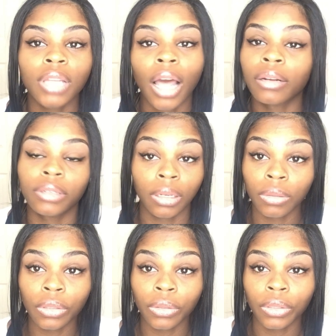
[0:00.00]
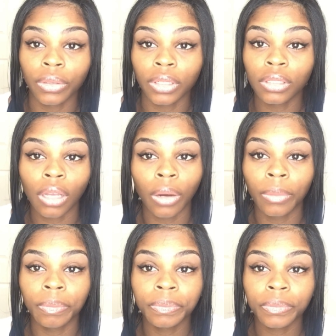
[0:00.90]
I don't know what's going on. So
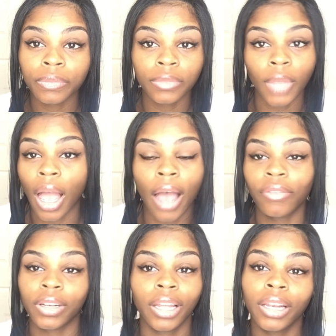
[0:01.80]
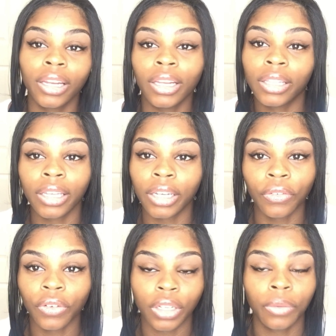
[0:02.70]
I haven't done anything
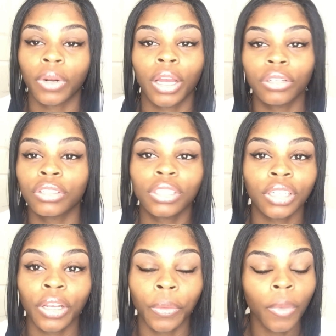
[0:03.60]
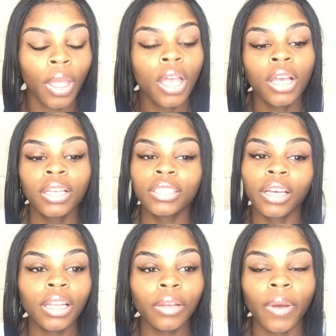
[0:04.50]
different than what I usually do. So
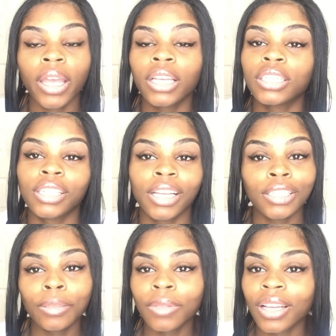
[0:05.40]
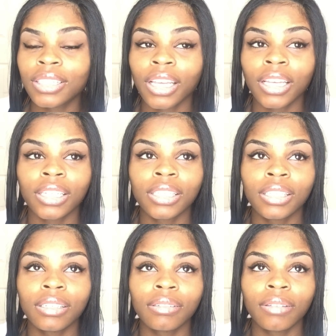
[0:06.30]
anyway, she does the blood test.
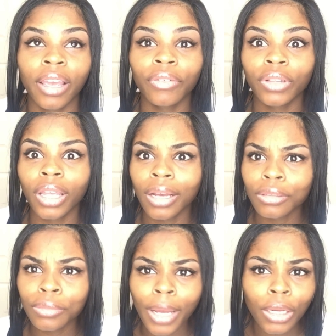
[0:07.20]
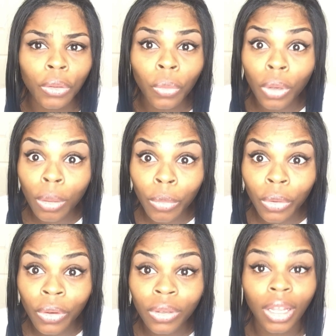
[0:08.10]
Everything comes back
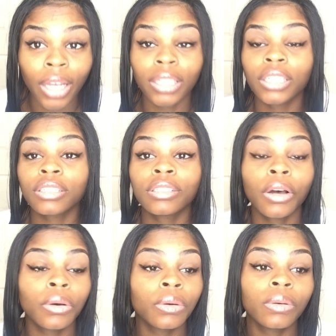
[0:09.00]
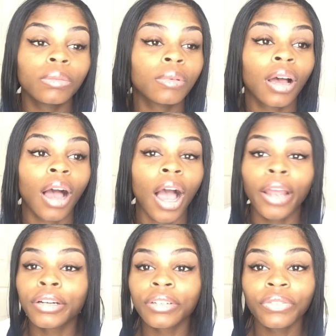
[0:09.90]
normal. Like, there's no
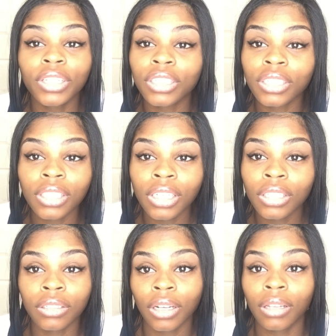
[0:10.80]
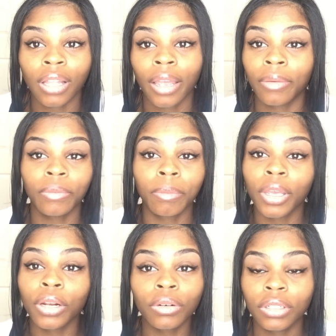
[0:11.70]
iron deficiencies or no, like,
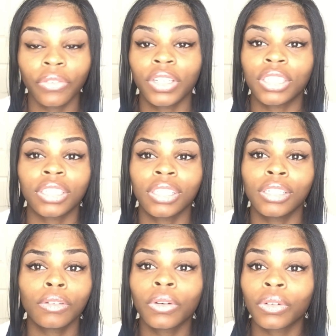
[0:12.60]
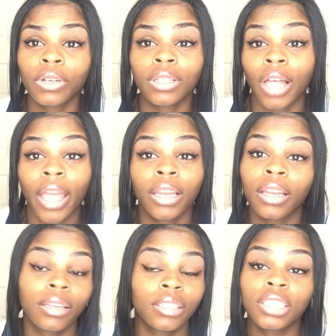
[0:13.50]
mineral deficiencies going on. Like,
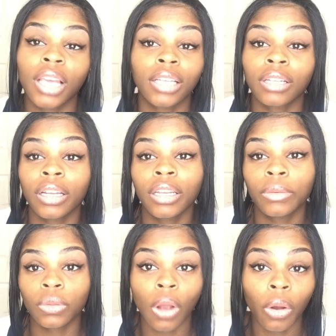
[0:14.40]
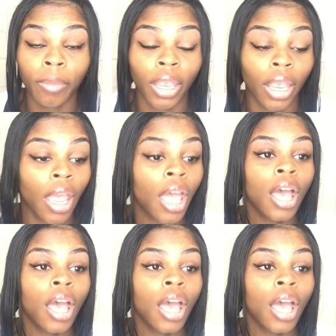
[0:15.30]
she has no idea what's wrong with me.